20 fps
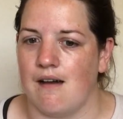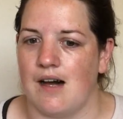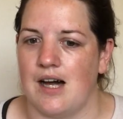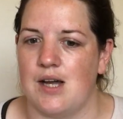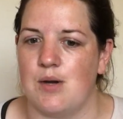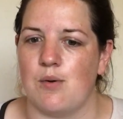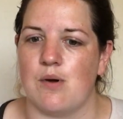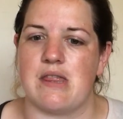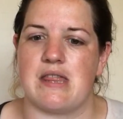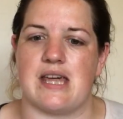
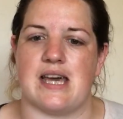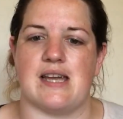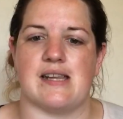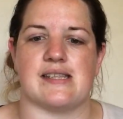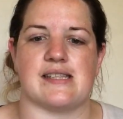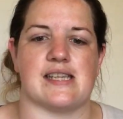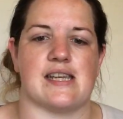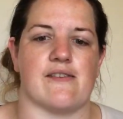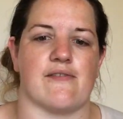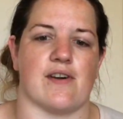I will
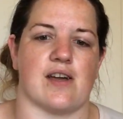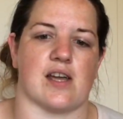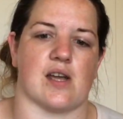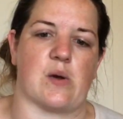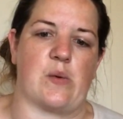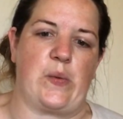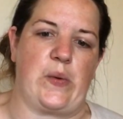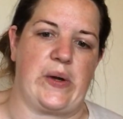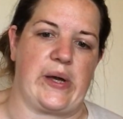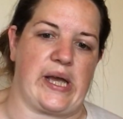then see if
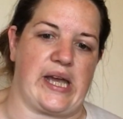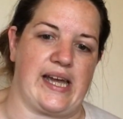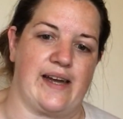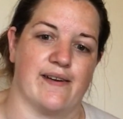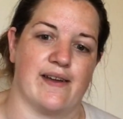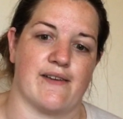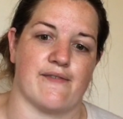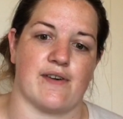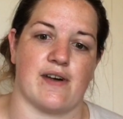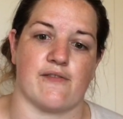I can work
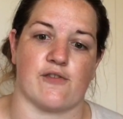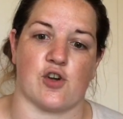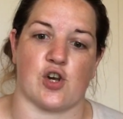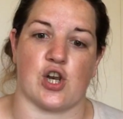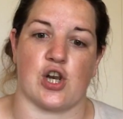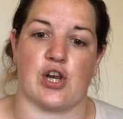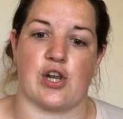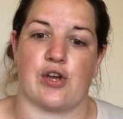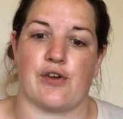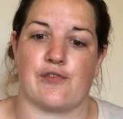out if I've
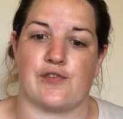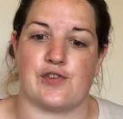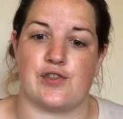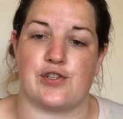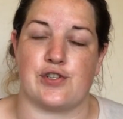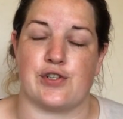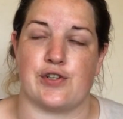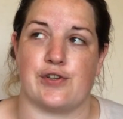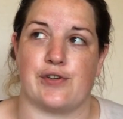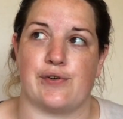got enough
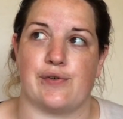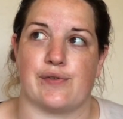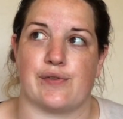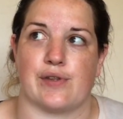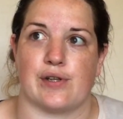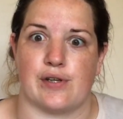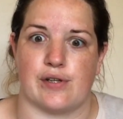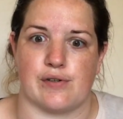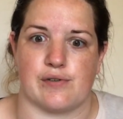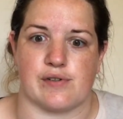to
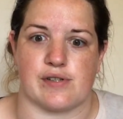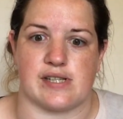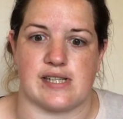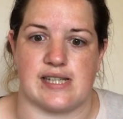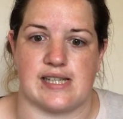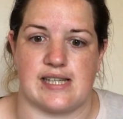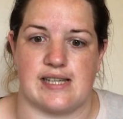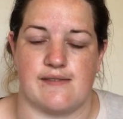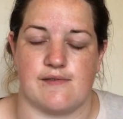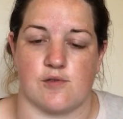do the long
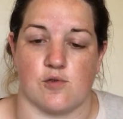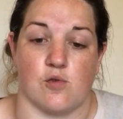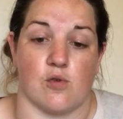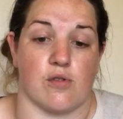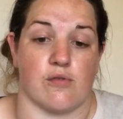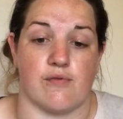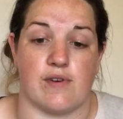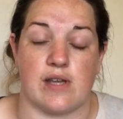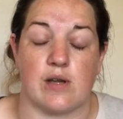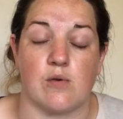sleeves
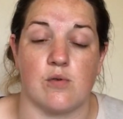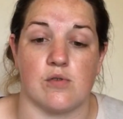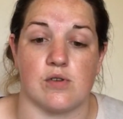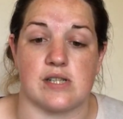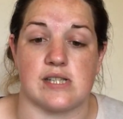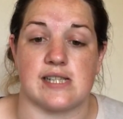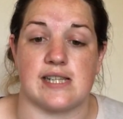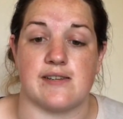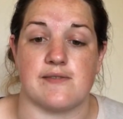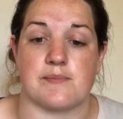or
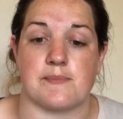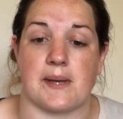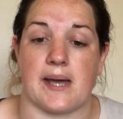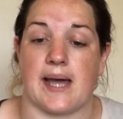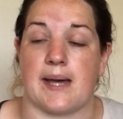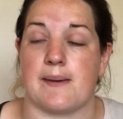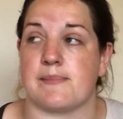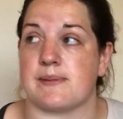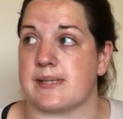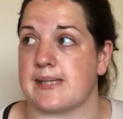3/4 sleeves
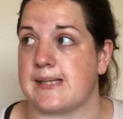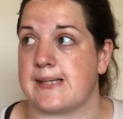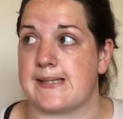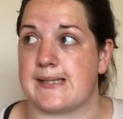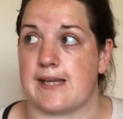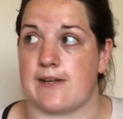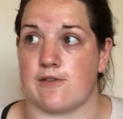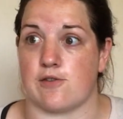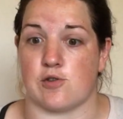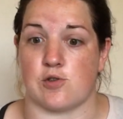perhaps
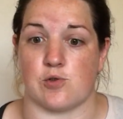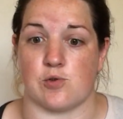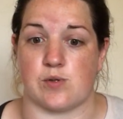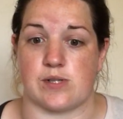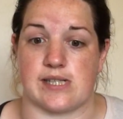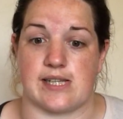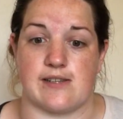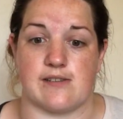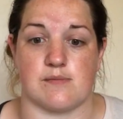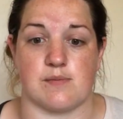instead of the
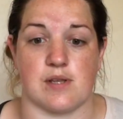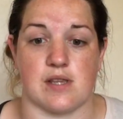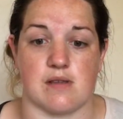short sleeves.